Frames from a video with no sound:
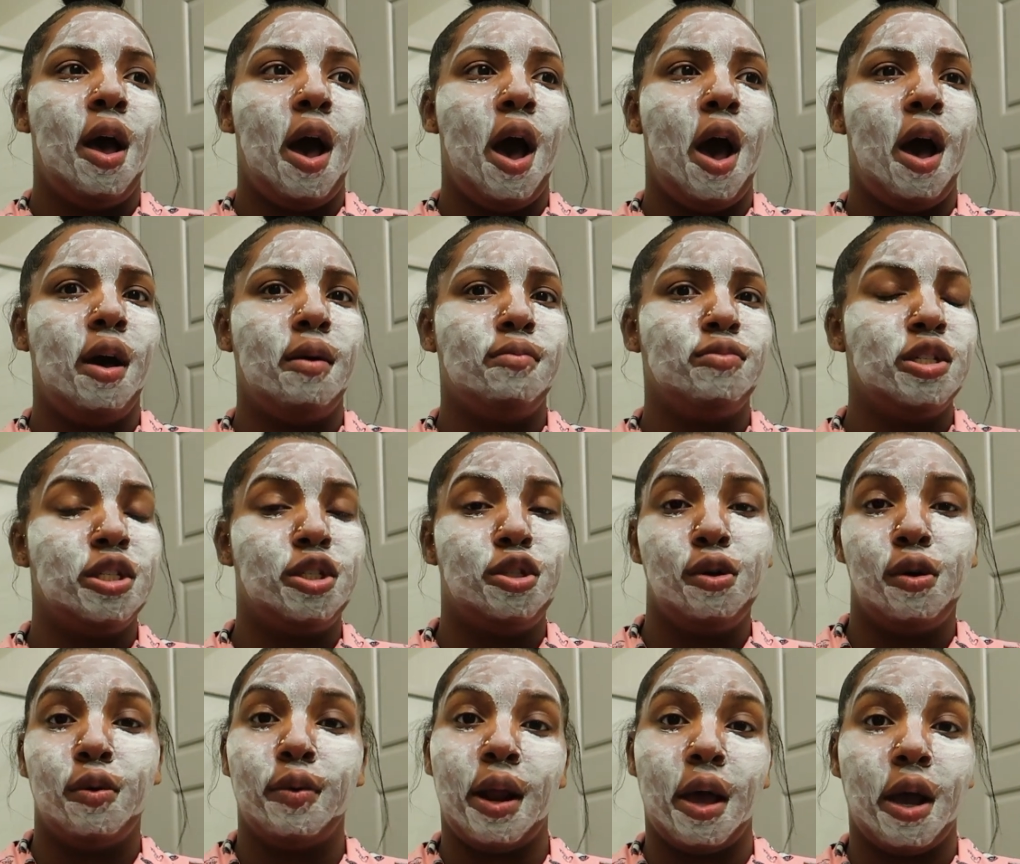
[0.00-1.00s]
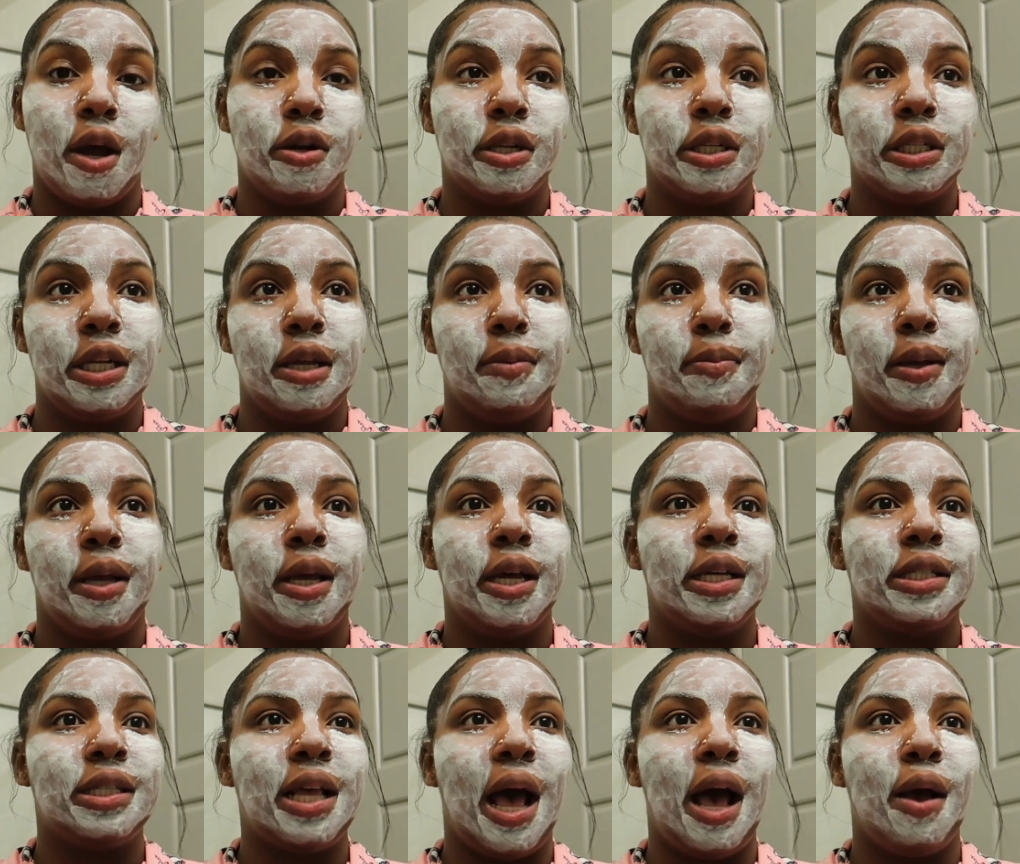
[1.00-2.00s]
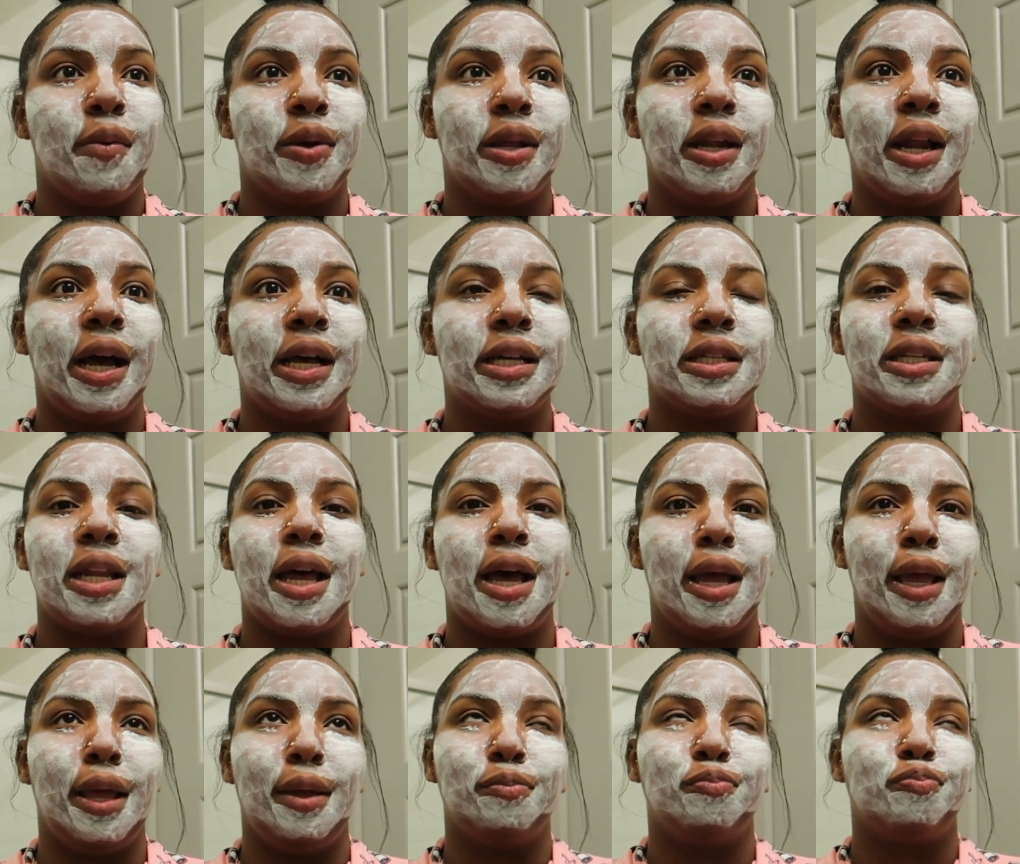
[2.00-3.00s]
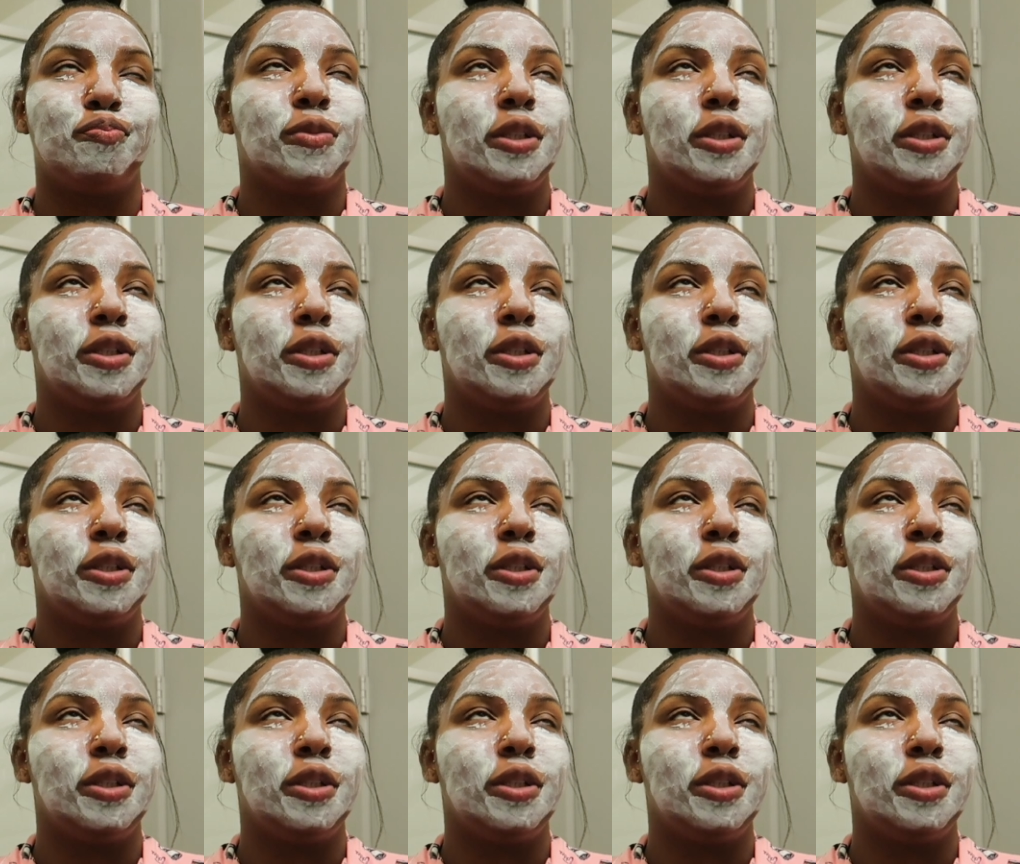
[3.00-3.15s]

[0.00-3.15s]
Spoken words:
just do it when I go to sleep, because I realized like